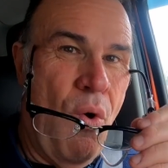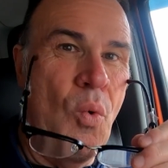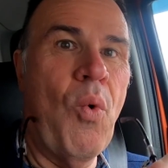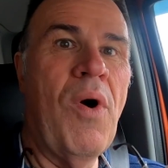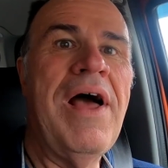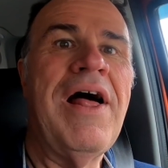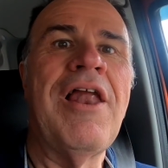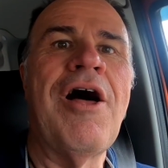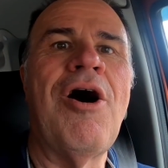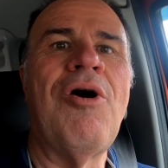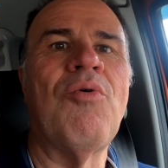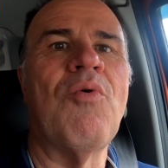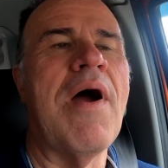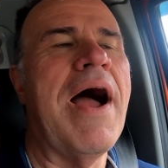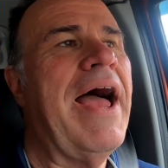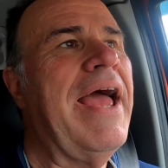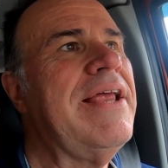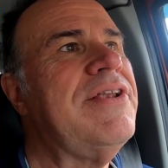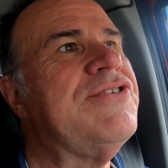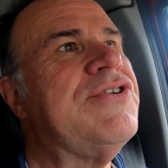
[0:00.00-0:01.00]
Well, all
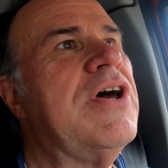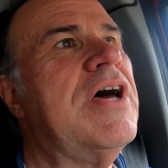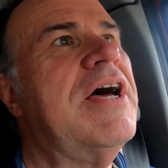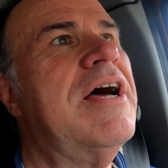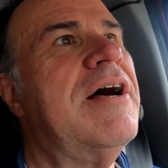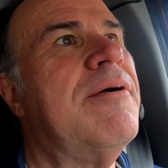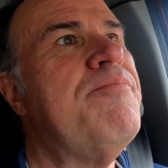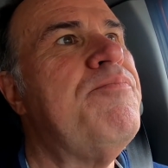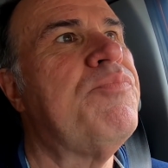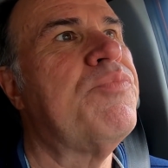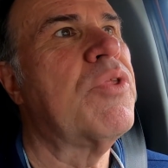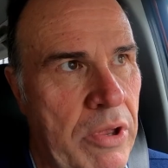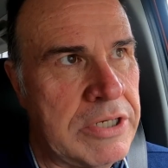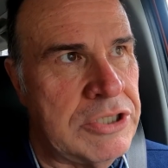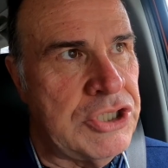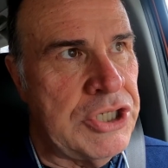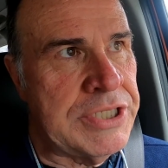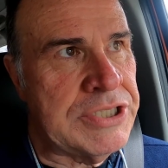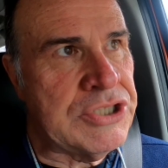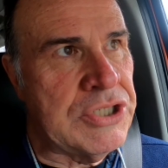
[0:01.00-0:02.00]
right. Uh,
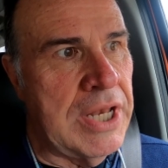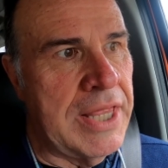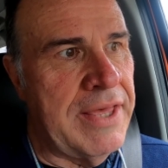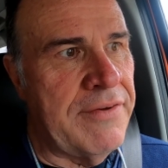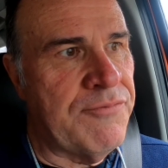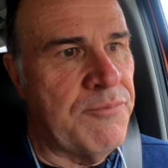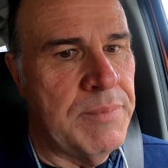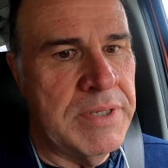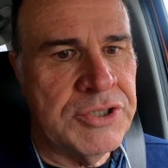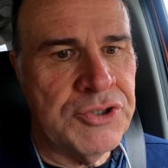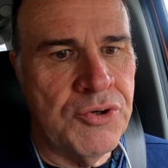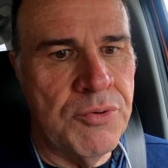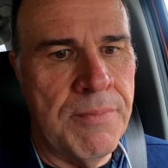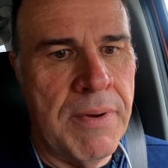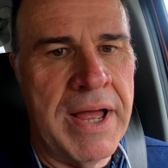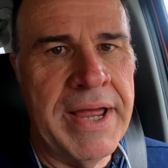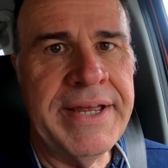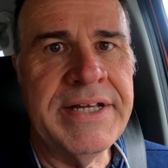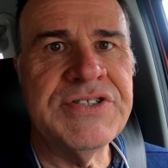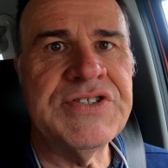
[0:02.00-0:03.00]
just left Mr.
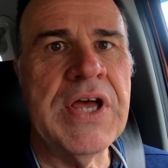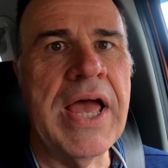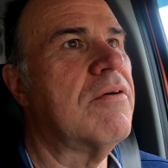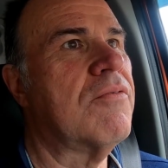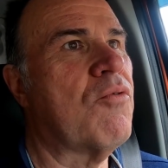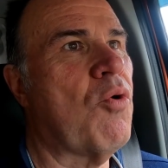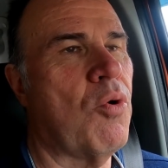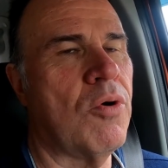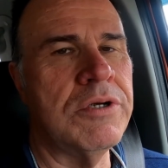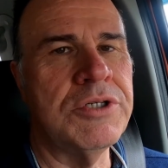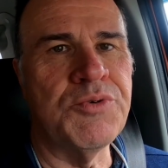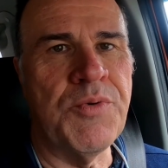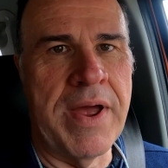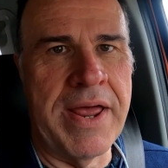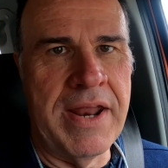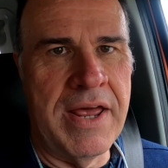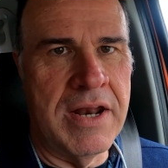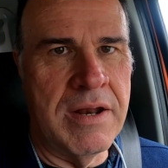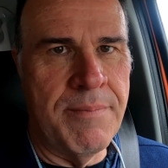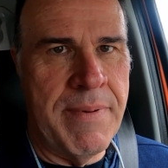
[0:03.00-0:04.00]
Mike's. Of course,
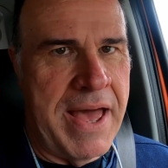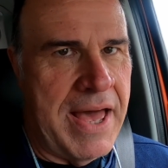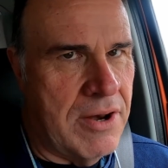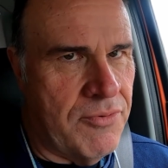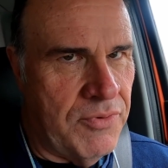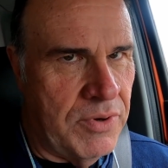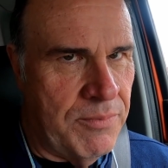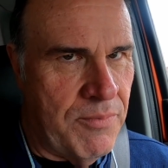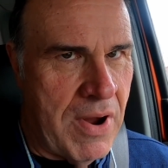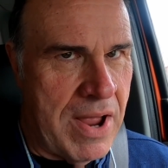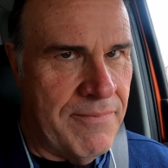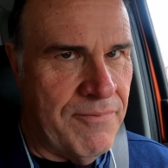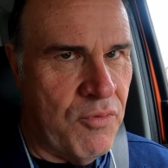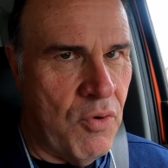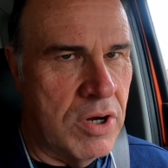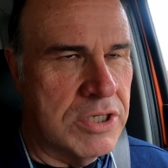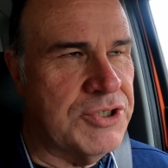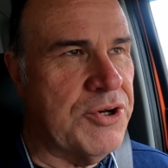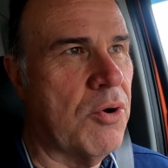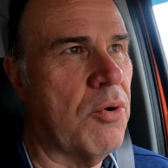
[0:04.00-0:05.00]
ran out of battery right
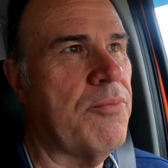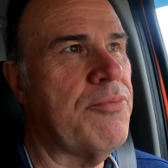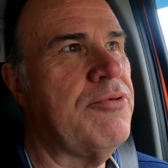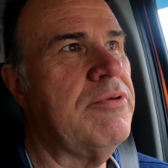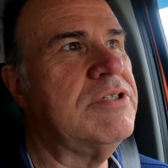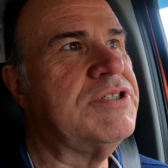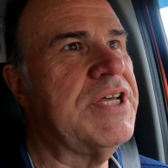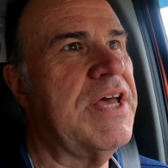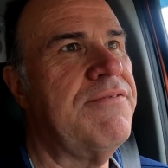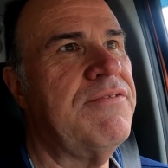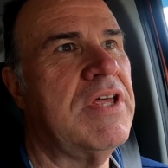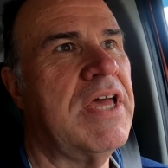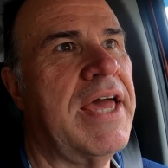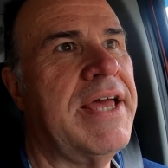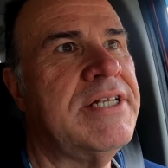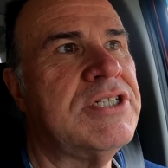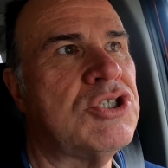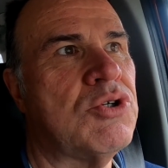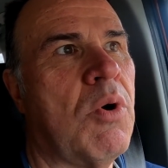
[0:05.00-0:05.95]
before I started going through 78.